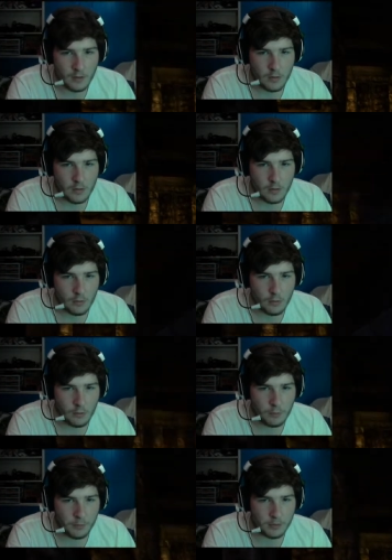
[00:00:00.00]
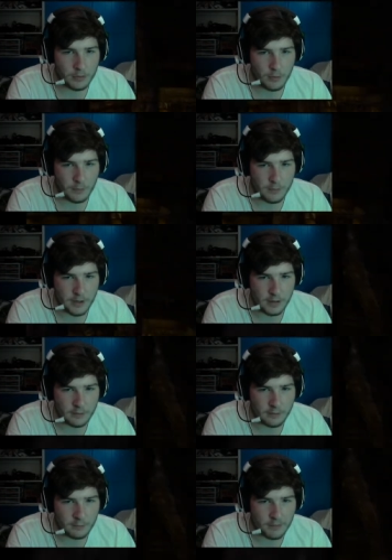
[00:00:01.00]
Who put the boxes
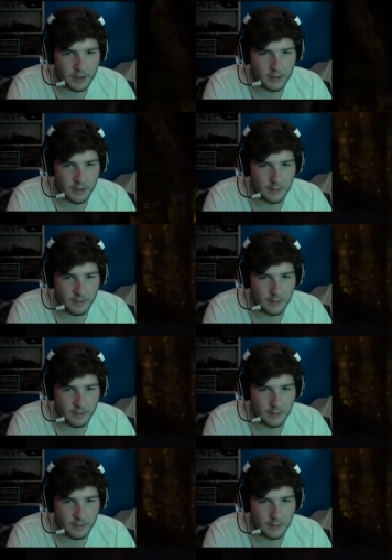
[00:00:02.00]
back up?